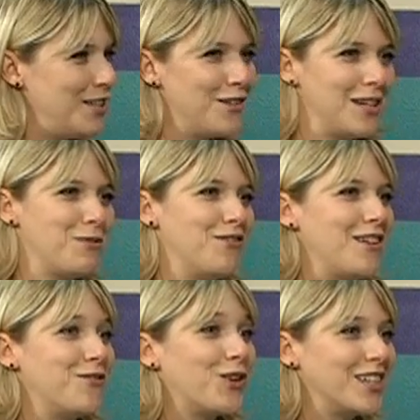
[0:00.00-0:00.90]
you can
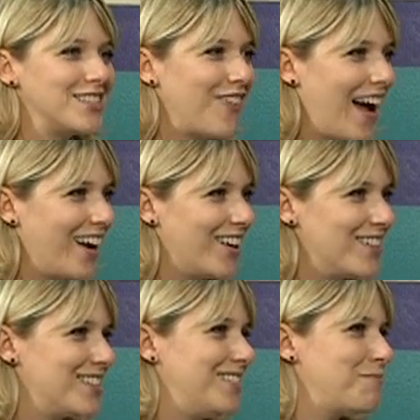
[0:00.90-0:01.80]
prevent forest
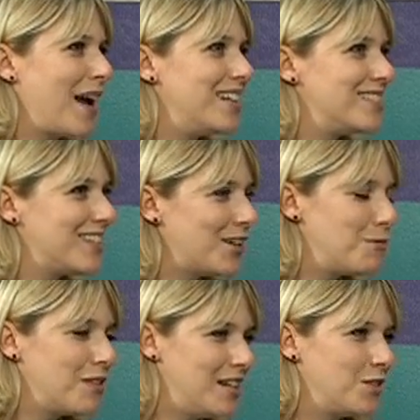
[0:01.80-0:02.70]
fires, and mind is a
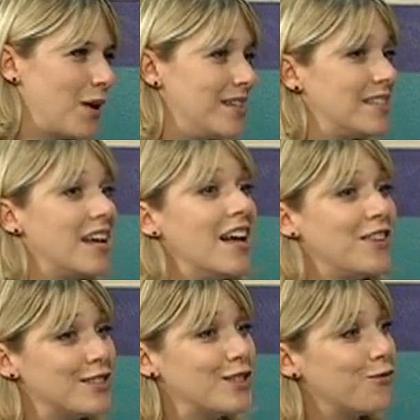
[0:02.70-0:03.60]
terrible thing to waste. And
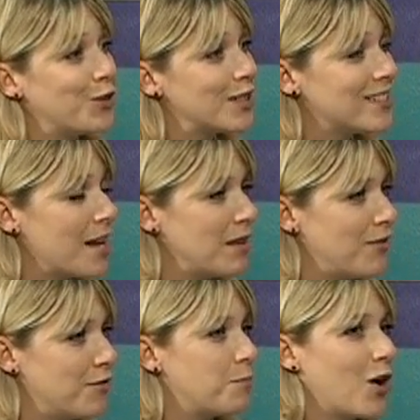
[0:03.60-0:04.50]
this is the first time they've
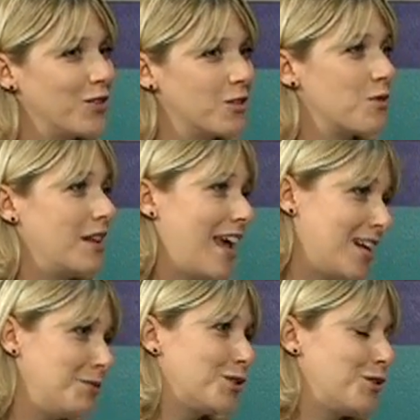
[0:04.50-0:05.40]
ever partnered with an
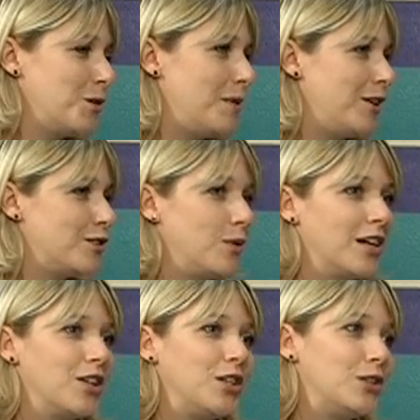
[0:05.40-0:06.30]
animal group, and they're doing
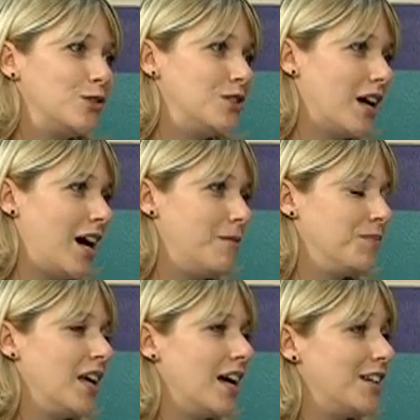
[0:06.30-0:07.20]
a huge
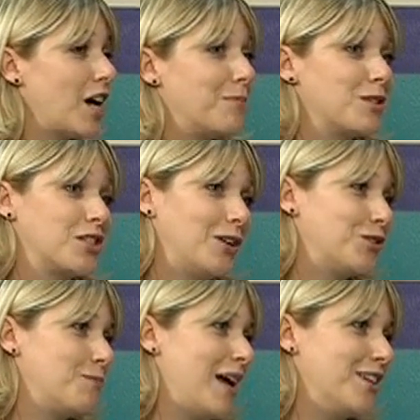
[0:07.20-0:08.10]
adopt a
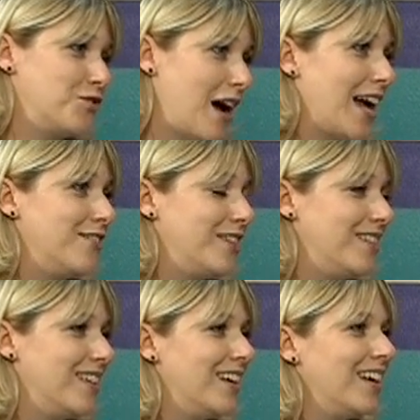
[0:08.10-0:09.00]
shelter pet drive. And